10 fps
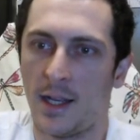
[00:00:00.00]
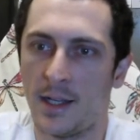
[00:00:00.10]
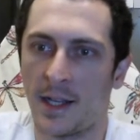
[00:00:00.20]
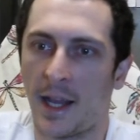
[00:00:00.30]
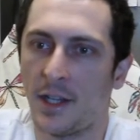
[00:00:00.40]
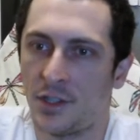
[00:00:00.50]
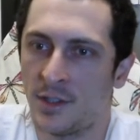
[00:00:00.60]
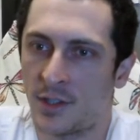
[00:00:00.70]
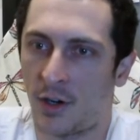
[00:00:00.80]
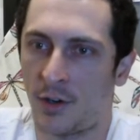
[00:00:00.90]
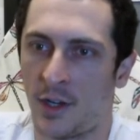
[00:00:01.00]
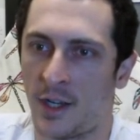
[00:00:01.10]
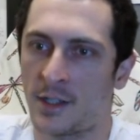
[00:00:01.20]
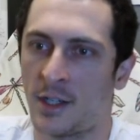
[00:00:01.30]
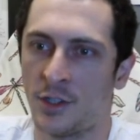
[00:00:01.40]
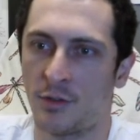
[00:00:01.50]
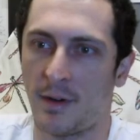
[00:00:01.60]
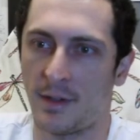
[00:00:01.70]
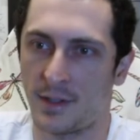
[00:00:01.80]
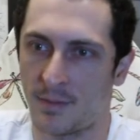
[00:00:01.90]
Negations are not
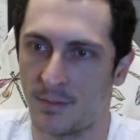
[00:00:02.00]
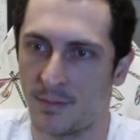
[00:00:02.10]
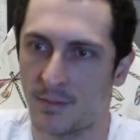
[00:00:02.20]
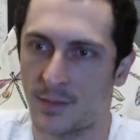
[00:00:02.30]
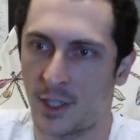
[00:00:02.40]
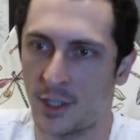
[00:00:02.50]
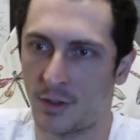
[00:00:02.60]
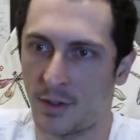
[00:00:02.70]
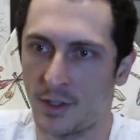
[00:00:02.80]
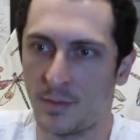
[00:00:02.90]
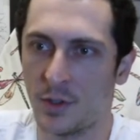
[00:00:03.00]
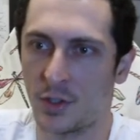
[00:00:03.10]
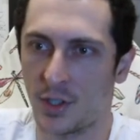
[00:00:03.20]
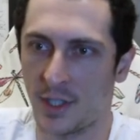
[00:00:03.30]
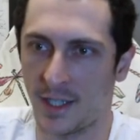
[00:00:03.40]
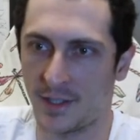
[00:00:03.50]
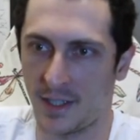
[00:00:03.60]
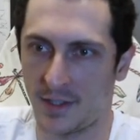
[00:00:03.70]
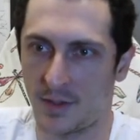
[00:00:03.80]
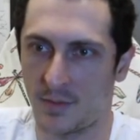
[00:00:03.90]
contraries. Contraries mutually
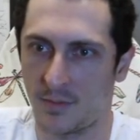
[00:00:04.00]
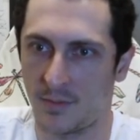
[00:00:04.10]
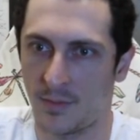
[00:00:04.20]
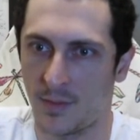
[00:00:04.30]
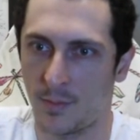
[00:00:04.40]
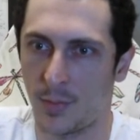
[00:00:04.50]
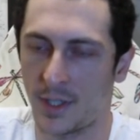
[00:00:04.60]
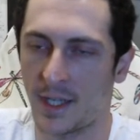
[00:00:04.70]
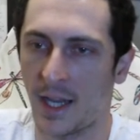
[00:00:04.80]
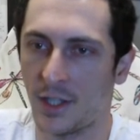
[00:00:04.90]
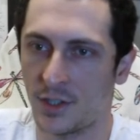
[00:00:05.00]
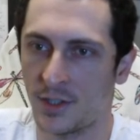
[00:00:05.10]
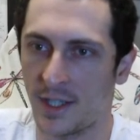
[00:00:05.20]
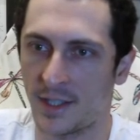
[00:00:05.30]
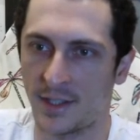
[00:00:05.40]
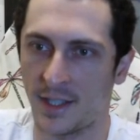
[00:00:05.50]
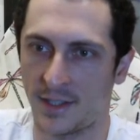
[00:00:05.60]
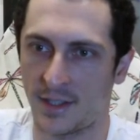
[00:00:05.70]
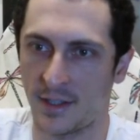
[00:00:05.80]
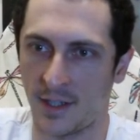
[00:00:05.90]
exist, but negations
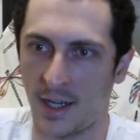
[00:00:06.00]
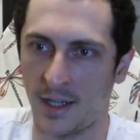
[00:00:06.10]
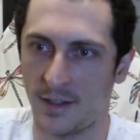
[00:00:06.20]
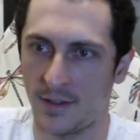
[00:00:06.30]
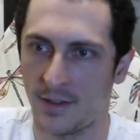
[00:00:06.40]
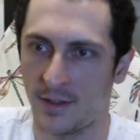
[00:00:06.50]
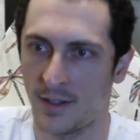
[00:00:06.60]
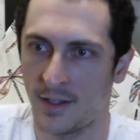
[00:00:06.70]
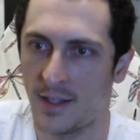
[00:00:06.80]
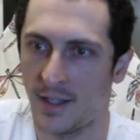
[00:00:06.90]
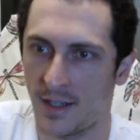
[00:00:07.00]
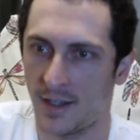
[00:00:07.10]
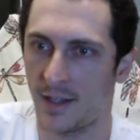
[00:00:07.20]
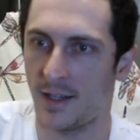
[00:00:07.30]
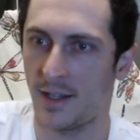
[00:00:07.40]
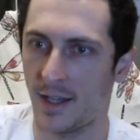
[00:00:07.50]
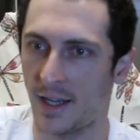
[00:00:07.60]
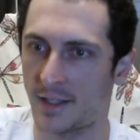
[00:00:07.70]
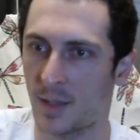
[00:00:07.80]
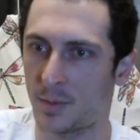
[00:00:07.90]
exist not.
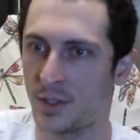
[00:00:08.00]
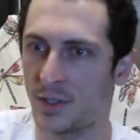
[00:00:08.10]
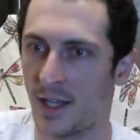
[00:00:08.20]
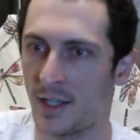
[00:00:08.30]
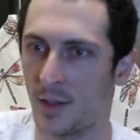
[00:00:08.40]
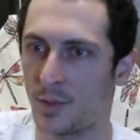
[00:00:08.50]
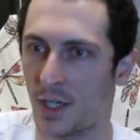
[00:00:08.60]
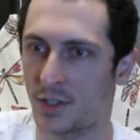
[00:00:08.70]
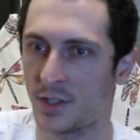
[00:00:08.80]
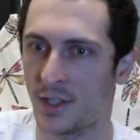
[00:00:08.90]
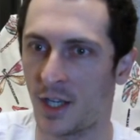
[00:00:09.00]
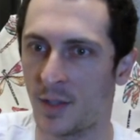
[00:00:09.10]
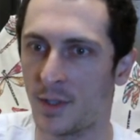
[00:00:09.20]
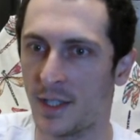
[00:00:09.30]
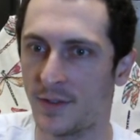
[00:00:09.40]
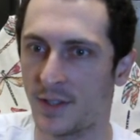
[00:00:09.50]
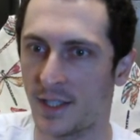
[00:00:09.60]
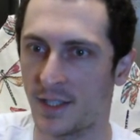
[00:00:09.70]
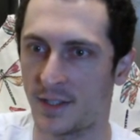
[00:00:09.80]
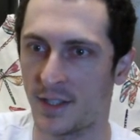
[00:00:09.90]
Exceptions and objections and unbeliefs
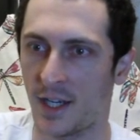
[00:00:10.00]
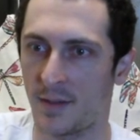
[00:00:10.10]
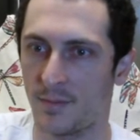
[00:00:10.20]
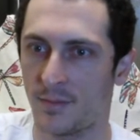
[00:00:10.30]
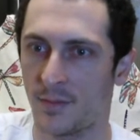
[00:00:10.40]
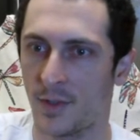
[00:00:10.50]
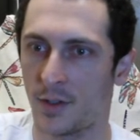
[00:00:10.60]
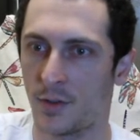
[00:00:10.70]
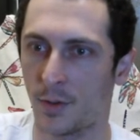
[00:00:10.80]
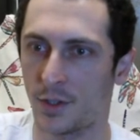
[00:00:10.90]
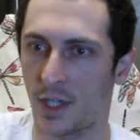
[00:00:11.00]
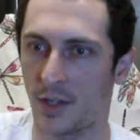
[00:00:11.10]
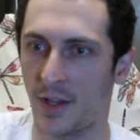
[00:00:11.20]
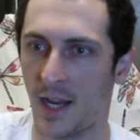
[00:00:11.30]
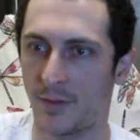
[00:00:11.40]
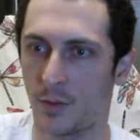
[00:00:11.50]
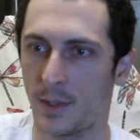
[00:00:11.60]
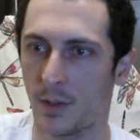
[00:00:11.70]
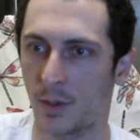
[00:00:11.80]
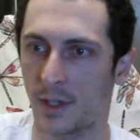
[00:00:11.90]
exist not, nor shall they ever be
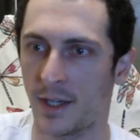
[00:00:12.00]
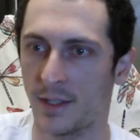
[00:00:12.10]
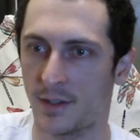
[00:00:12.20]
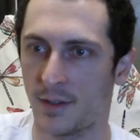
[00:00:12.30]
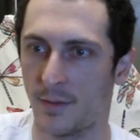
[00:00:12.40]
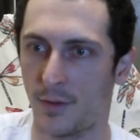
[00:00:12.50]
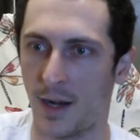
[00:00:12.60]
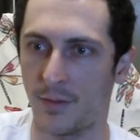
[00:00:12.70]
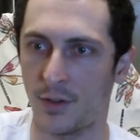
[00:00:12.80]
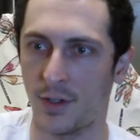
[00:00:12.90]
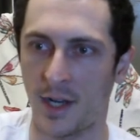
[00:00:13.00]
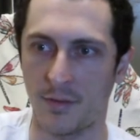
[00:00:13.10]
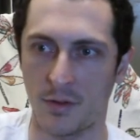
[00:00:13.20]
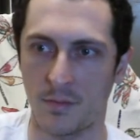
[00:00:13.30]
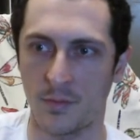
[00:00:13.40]
organized forever and ever.